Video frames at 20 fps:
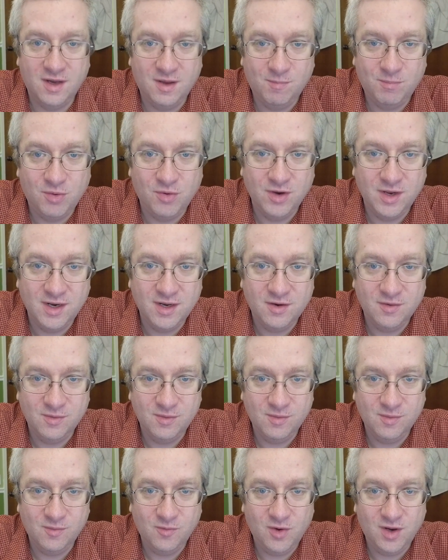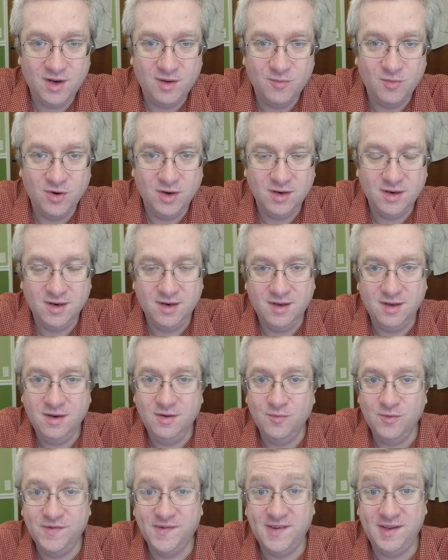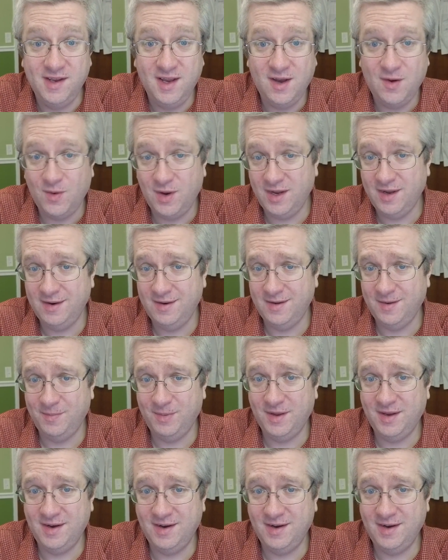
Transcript: I'll point out what I'm working on, and we'll see how I end up